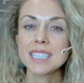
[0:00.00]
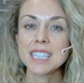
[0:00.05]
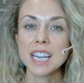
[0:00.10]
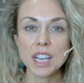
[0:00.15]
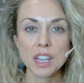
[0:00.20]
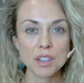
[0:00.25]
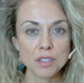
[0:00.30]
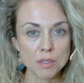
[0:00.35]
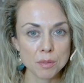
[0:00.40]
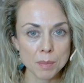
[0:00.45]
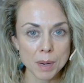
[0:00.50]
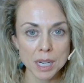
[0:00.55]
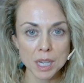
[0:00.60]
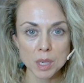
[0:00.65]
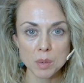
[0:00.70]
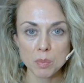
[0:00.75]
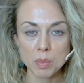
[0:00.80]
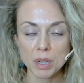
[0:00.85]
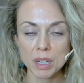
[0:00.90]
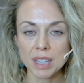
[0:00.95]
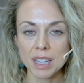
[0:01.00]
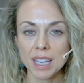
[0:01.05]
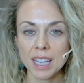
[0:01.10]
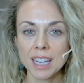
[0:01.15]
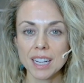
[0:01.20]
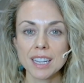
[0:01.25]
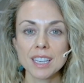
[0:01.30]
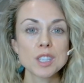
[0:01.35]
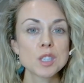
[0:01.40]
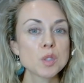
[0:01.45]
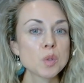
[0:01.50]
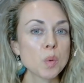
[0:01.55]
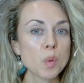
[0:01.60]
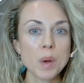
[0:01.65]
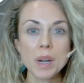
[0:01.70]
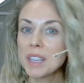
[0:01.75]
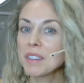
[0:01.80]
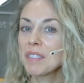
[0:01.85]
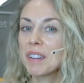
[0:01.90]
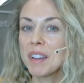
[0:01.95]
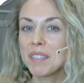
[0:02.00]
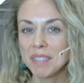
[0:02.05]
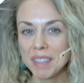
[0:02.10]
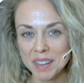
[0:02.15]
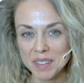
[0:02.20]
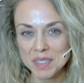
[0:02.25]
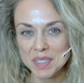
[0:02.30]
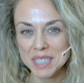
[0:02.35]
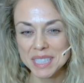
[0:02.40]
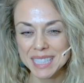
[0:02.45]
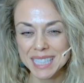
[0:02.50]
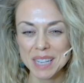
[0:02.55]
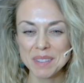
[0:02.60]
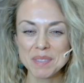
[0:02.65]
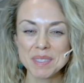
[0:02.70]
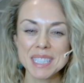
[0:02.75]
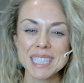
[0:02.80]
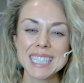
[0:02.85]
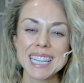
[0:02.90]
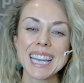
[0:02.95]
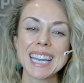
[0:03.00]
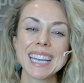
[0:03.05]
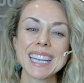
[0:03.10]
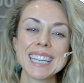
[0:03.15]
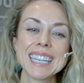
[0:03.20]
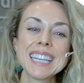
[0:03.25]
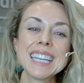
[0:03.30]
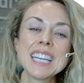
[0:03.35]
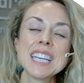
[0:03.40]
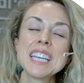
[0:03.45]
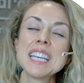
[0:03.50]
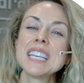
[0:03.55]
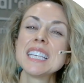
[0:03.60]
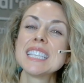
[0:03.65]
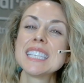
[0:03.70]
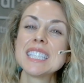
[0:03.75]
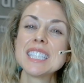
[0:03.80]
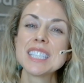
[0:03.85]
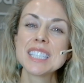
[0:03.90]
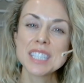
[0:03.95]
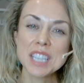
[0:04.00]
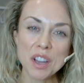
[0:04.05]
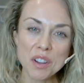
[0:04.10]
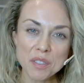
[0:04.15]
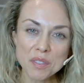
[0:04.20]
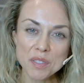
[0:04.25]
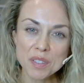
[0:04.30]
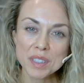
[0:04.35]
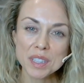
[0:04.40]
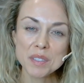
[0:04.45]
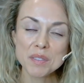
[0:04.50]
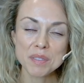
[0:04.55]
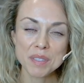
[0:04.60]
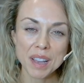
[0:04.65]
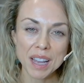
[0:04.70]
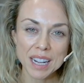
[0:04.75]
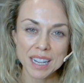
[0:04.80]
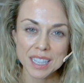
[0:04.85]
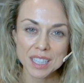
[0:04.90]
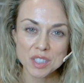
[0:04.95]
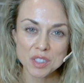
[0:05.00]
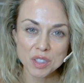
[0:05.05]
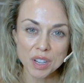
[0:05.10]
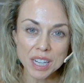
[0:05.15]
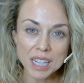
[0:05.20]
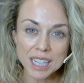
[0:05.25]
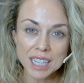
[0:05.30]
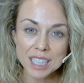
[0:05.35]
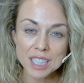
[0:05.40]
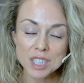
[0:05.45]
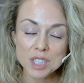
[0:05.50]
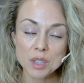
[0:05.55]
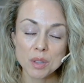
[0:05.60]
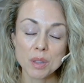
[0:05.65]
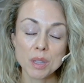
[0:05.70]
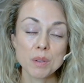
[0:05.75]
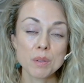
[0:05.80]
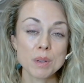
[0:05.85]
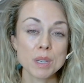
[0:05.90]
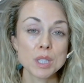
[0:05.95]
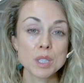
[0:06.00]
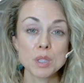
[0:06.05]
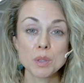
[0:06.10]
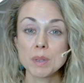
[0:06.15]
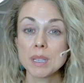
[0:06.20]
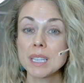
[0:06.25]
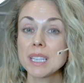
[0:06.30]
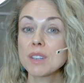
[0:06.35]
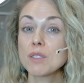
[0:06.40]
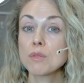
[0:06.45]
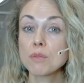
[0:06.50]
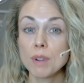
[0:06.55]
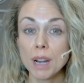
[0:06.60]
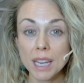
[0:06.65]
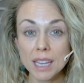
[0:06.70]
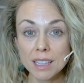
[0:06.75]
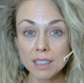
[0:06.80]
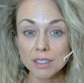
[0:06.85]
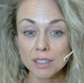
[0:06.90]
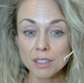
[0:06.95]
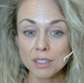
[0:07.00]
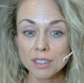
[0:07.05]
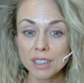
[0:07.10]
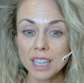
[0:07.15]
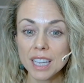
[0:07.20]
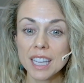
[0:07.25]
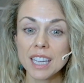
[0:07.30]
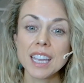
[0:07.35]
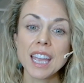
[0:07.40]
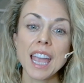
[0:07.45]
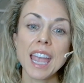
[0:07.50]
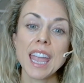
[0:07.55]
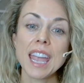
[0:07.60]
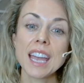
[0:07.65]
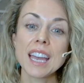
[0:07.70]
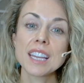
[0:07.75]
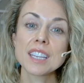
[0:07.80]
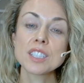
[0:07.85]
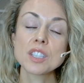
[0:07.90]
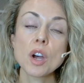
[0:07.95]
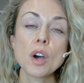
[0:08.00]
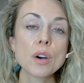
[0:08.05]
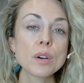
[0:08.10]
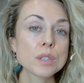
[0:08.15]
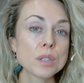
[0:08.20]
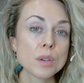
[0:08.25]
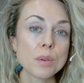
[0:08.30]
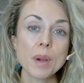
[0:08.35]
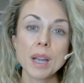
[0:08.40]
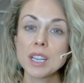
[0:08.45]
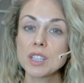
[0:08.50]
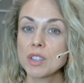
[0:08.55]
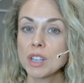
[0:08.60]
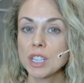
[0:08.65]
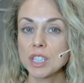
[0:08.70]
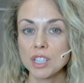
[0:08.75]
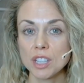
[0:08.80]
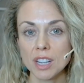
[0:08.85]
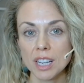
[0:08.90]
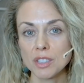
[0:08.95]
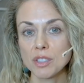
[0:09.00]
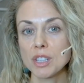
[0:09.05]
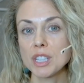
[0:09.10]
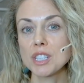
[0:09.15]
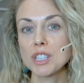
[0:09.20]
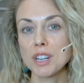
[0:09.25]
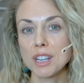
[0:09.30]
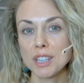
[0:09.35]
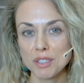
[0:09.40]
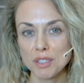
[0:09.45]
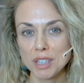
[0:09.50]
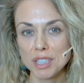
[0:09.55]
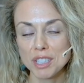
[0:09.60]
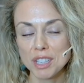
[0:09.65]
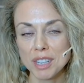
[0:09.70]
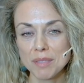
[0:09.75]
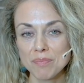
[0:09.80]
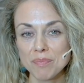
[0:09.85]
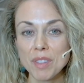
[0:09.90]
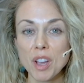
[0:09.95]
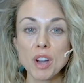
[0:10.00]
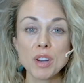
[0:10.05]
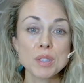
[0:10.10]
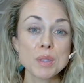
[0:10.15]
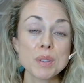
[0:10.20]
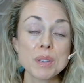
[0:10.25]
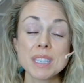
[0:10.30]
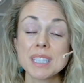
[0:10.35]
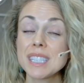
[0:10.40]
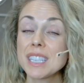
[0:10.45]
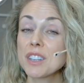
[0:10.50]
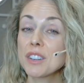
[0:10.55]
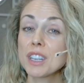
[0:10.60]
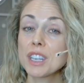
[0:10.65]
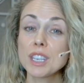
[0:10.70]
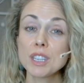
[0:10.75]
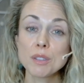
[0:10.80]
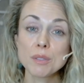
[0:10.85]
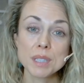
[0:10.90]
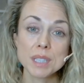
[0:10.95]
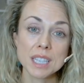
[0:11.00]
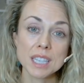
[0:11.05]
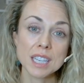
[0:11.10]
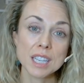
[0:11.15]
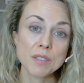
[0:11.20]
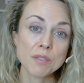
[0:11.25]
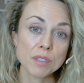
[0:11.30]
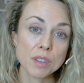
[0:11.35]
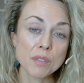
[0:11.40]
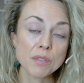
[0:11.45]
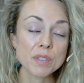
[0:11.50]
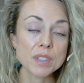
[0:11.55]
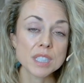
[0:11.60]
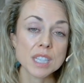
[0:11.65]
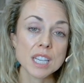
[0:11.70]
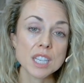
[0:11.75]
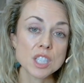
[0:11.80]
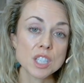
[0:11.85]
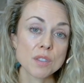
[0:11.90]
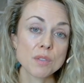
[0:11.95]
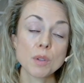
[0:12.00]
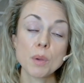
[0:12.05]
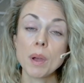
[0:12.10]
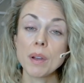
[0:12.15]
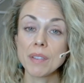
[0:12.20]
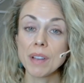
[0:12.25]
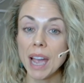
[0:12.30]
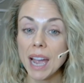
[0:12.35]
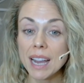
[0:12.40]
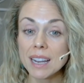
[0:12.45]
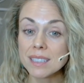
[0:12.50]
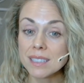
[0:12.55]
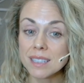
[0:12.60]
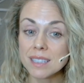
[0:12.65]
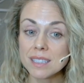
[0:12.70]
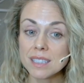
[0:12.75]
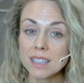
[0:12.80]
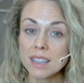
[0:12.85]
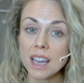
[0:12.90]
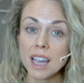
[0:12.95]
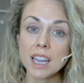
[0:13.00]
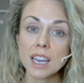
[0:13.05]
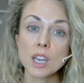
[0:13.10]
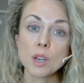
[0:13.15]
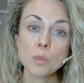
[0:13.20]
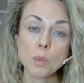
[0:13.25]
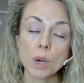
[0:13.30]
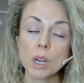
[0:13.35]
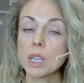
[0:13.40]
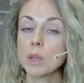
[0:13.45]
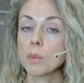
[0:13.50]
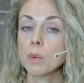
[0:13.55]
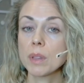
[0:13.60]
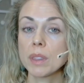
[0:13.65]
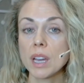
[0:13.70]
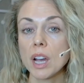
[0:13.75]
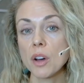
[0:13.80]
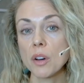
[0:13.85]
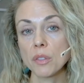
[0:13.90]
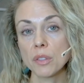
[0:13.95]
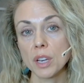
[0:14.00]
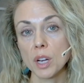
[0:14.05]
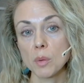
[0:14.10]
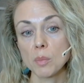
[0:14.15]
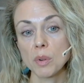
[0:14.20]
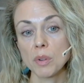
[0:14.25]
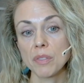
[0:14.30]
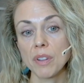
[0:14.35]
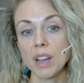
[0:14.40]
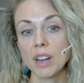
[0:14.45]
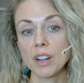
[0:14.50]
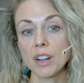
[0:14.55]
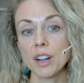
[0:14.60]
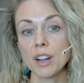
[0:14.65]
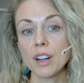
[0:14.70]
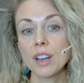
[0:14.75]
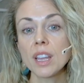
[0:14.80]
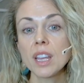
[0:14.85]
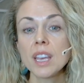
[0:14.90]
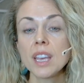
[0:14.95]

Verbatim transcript: diaphragmatic breathing 25,000 times a day, self-lymphatic drainage so that you can do it regularly, and also hydration, hydration, hydration. Also considering using LymphoTouch if you have access to that and working with a healthcare provider.